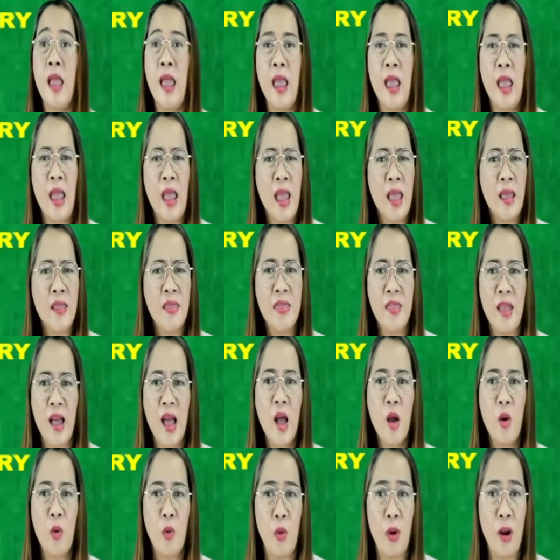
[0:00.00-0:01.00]
And
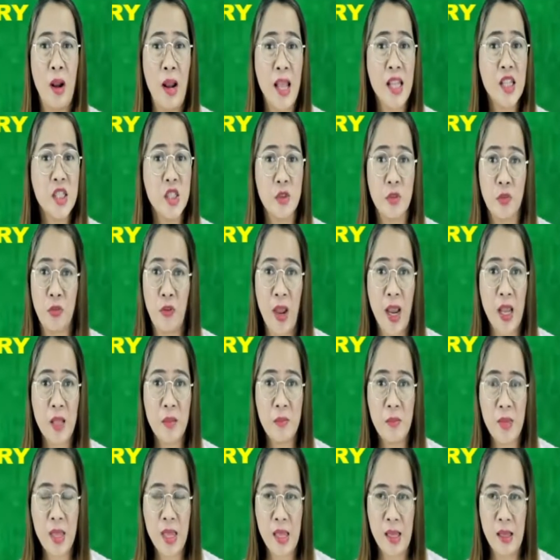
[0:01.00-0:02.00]
now, let's find
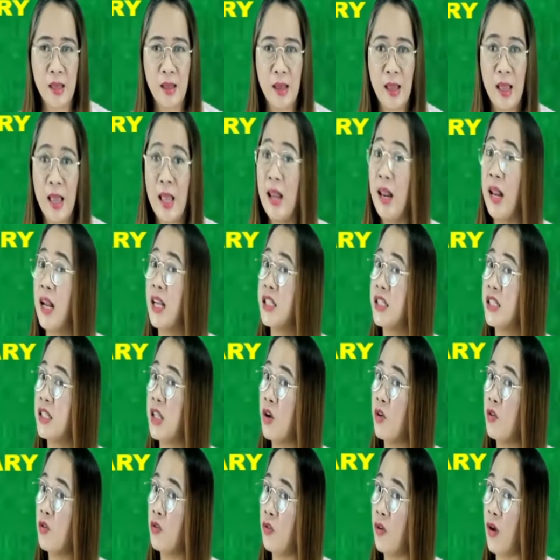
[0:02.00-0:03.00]
me. Let's
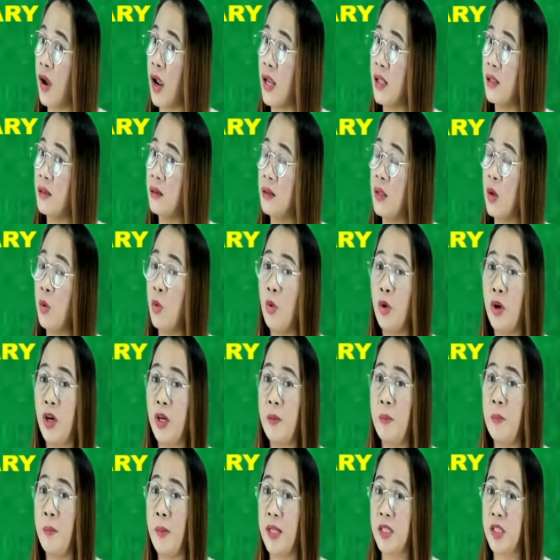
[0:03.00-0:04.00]
now find the word
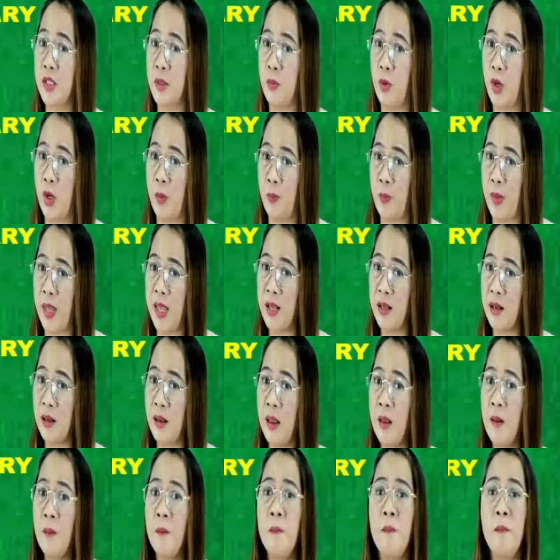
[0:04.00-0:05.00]
metamorphic,
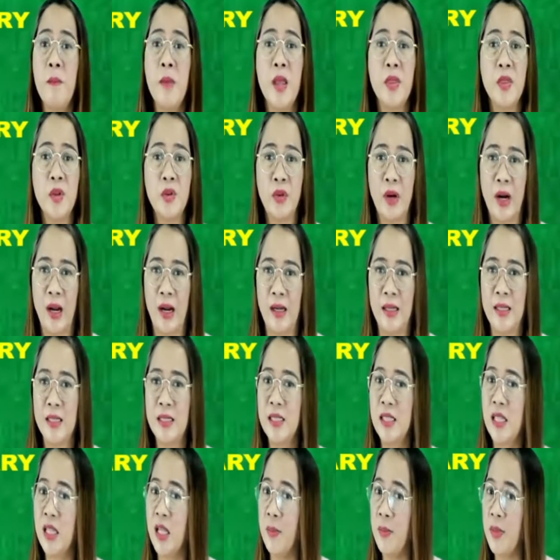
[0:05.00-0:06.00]
mineral,
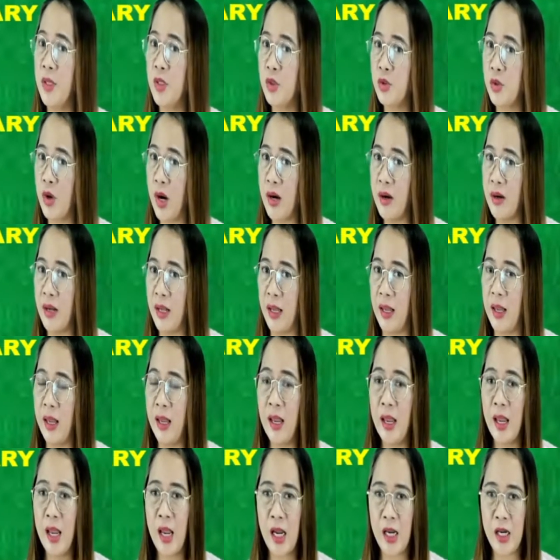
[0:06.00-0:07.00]
sedimentary,
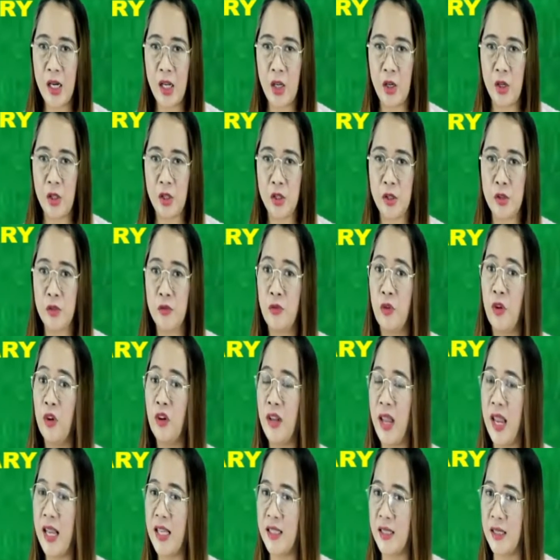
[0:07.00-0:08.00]
igneous,
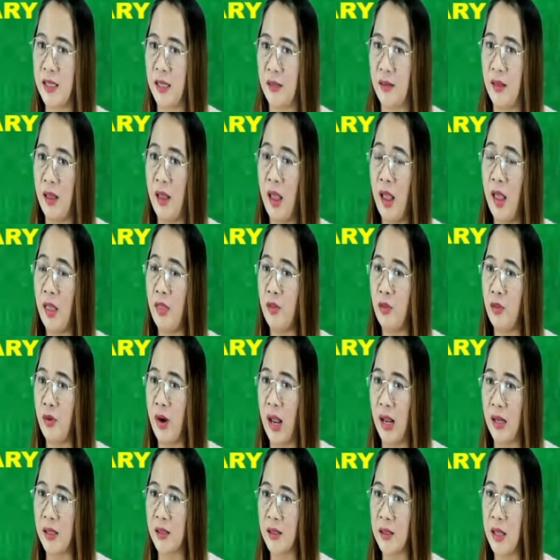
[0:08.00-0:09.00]
foliated, and
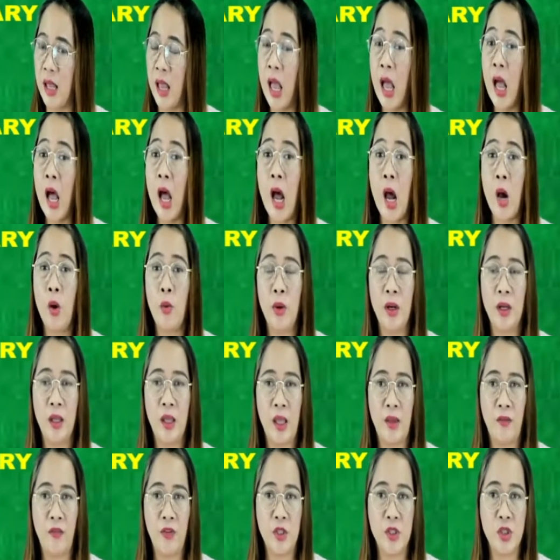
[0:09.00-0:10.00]
rocks. I will
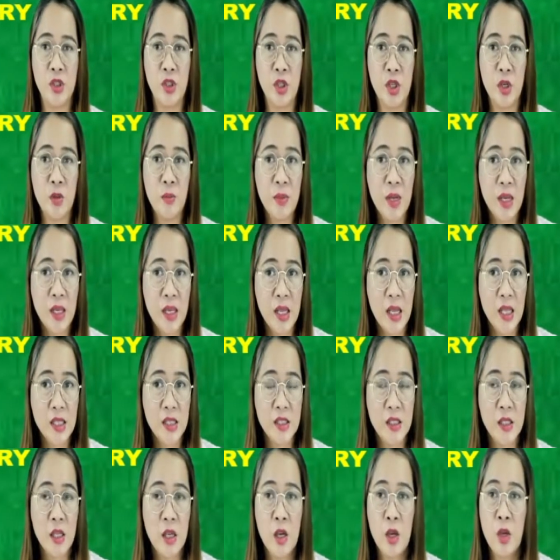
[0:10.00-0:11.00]
give you 2
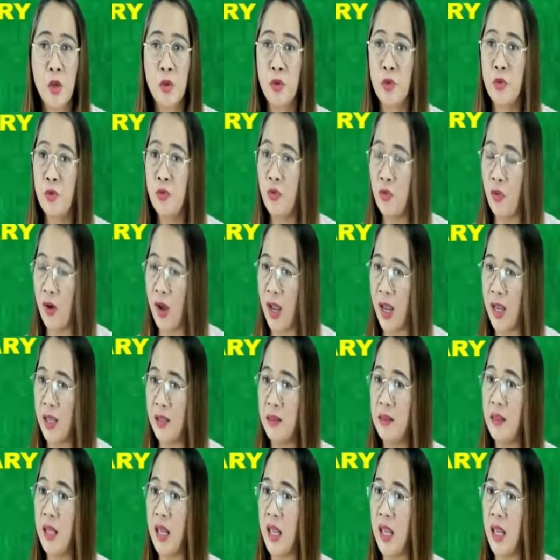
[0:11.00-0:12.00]
minutes to
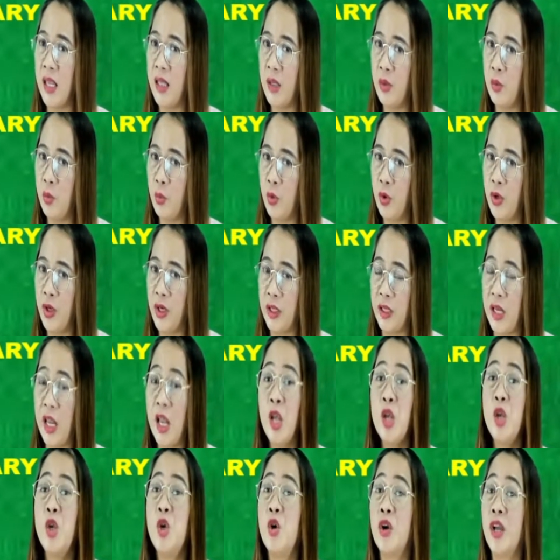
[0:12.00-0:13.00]
find the hidden word.
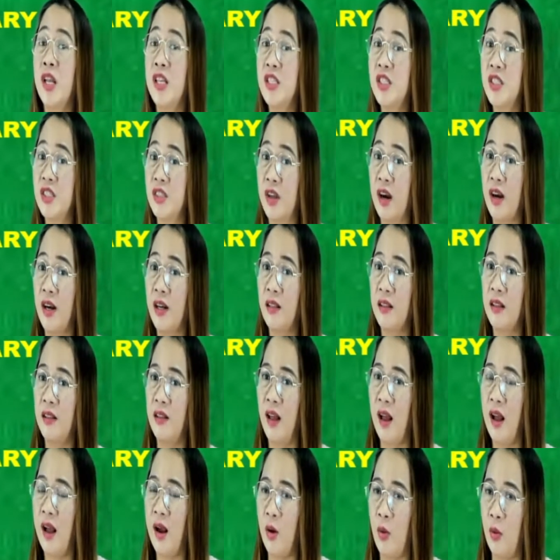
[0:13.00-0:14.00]
You can start
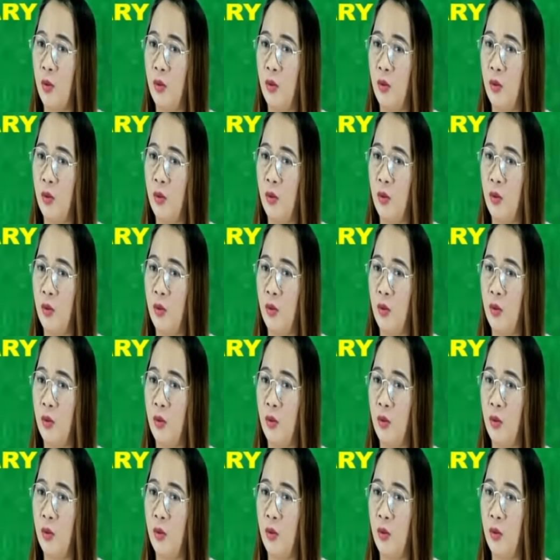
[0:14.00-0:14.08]
now.